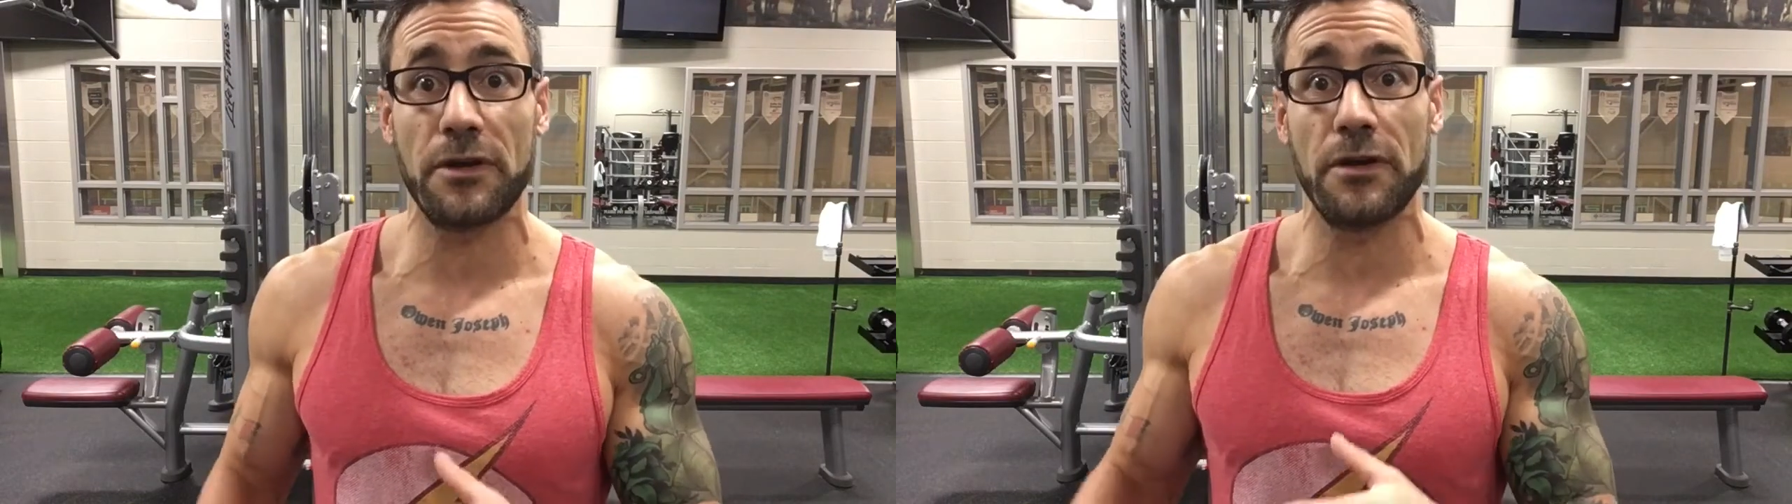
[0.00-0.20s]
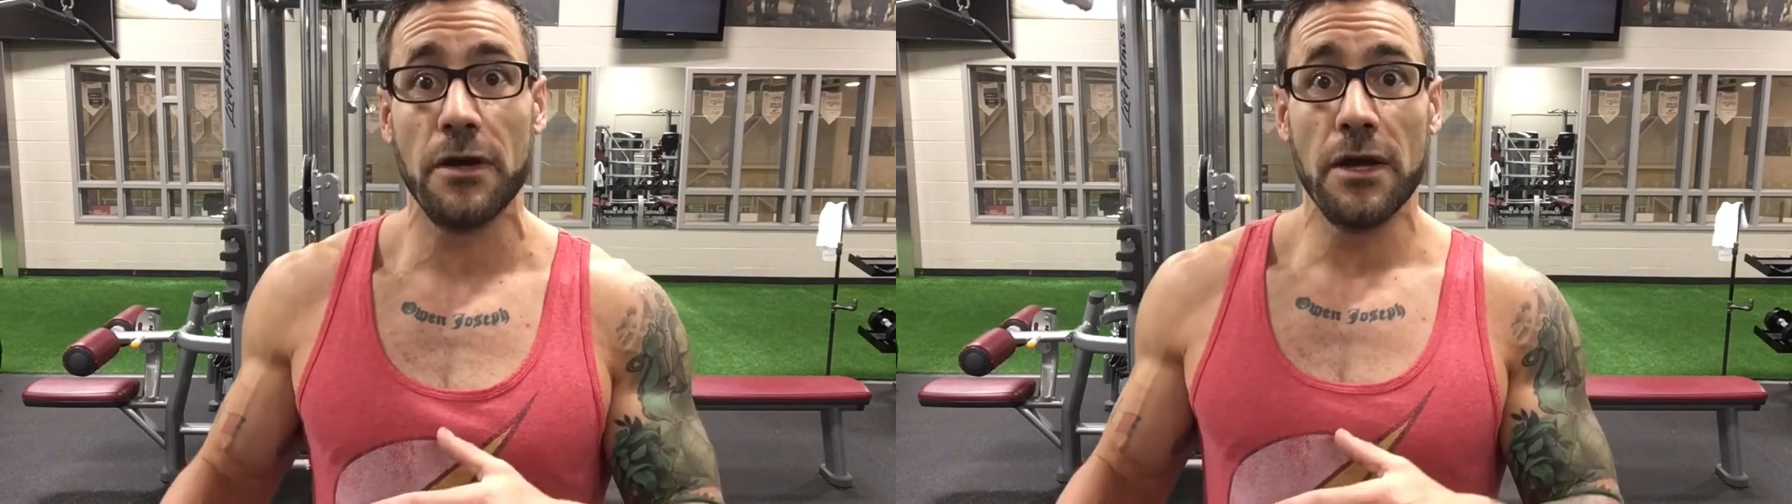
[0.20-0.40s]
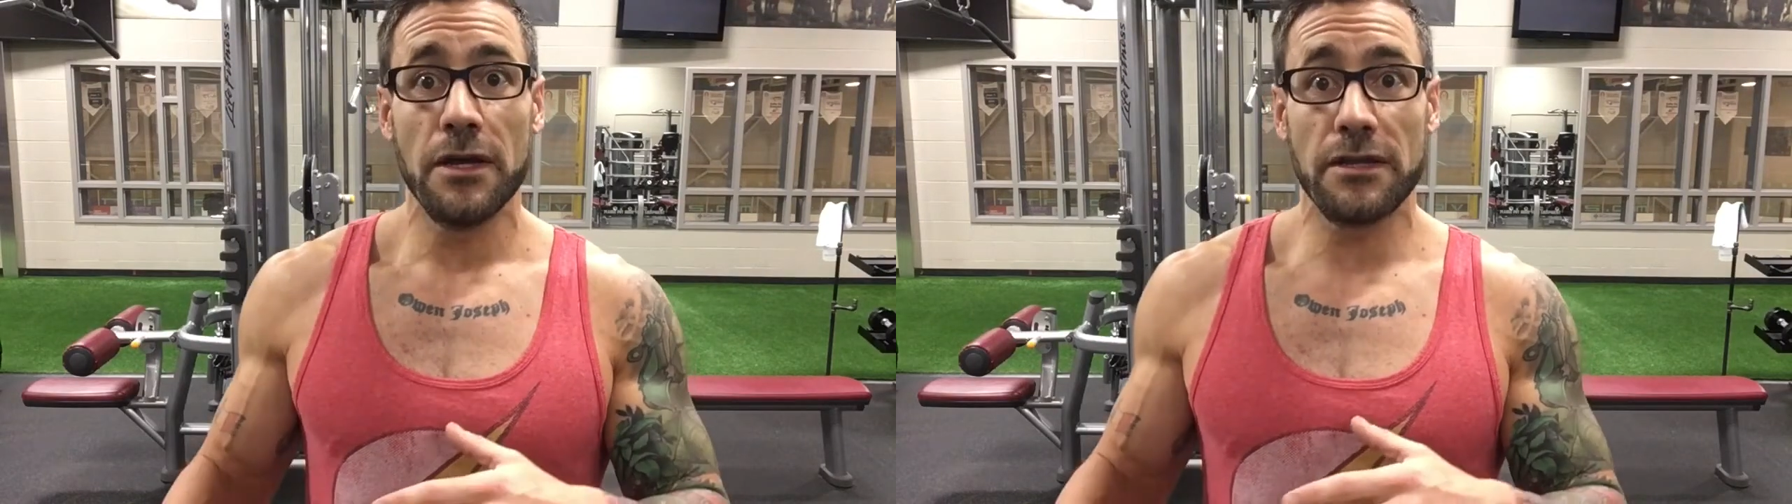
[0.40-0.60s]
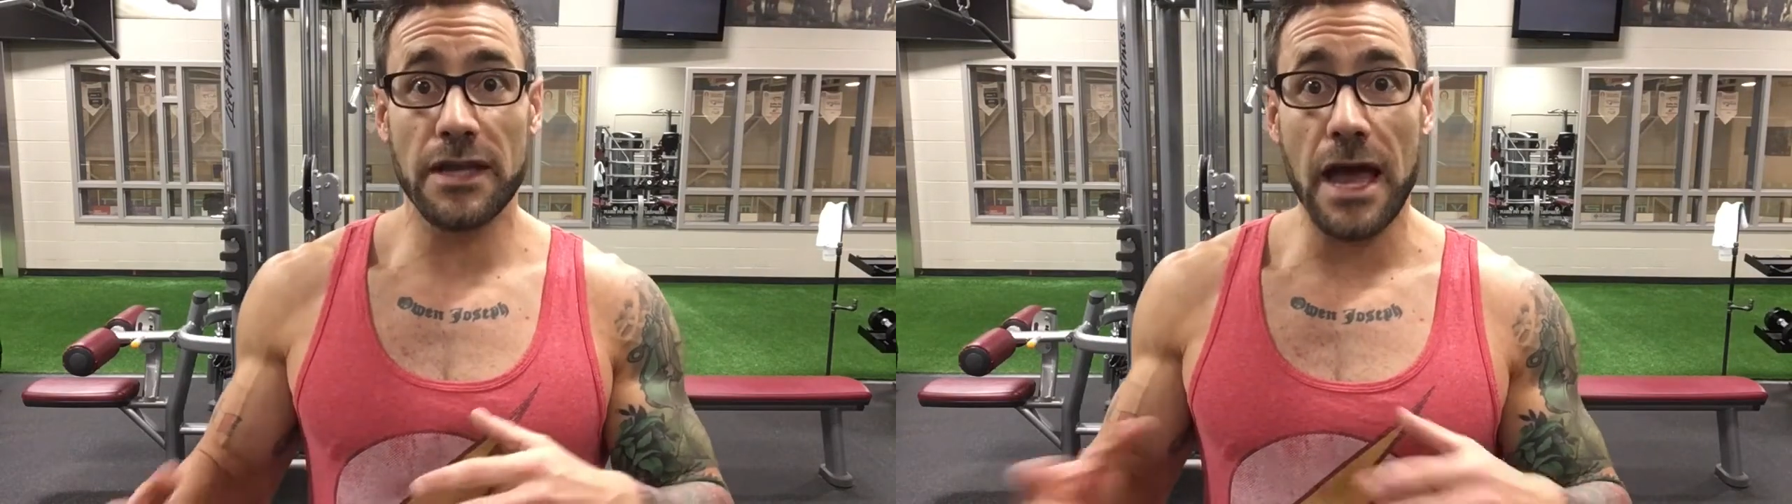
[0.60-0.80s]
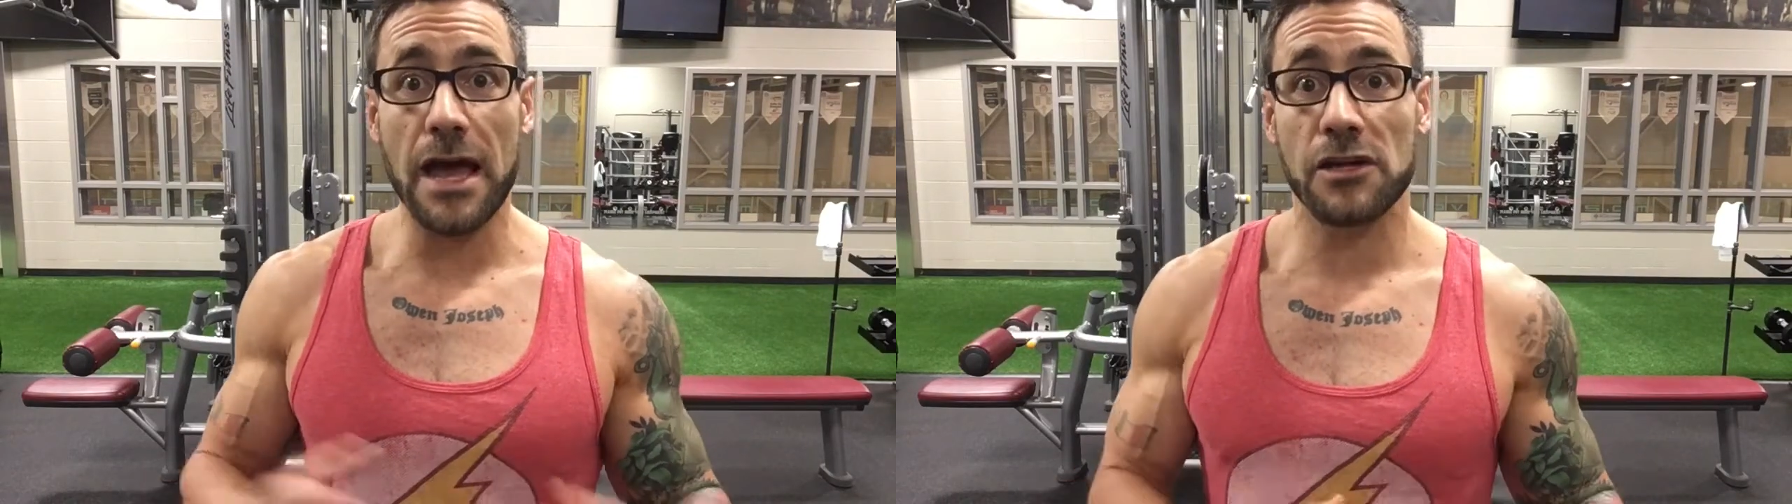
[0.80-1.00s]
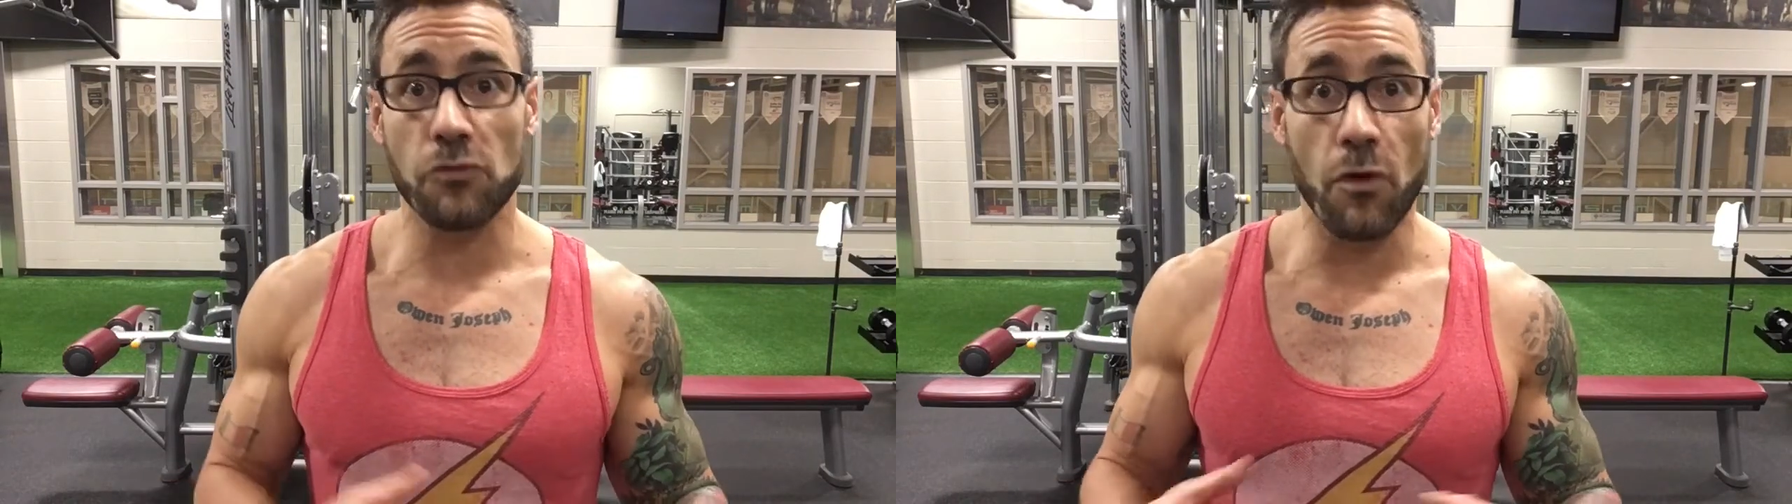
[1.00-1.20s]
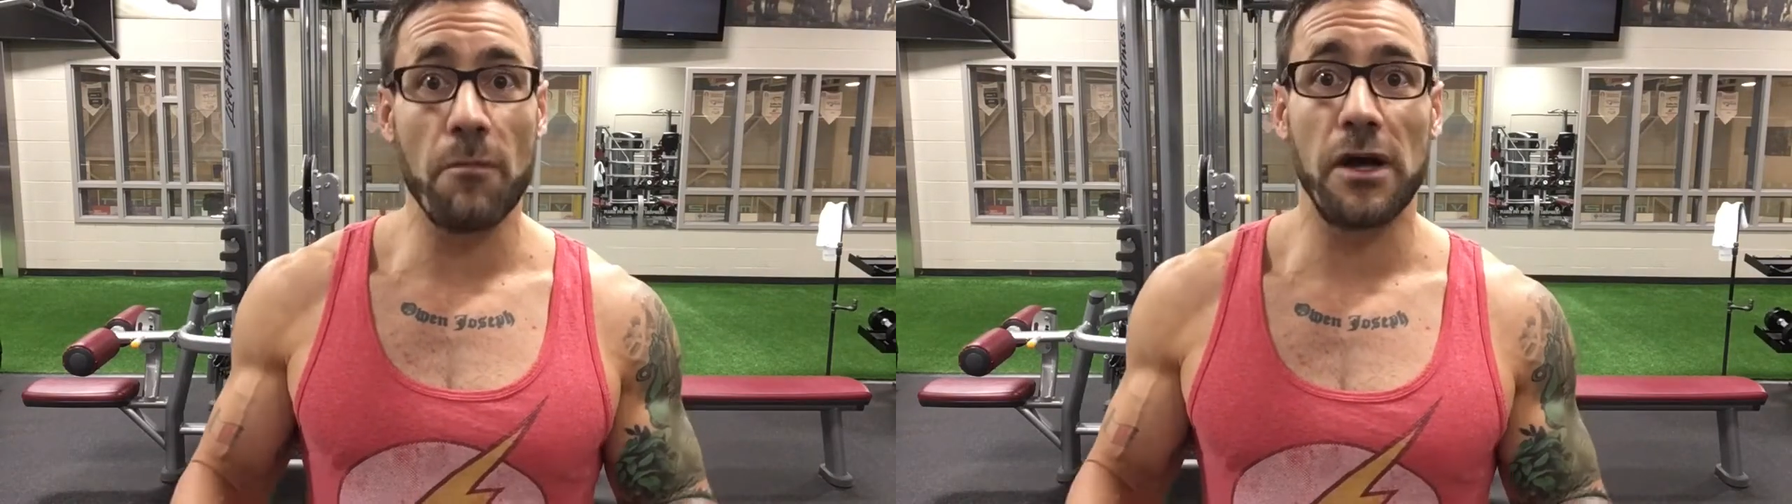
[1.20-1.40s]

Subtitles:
the actual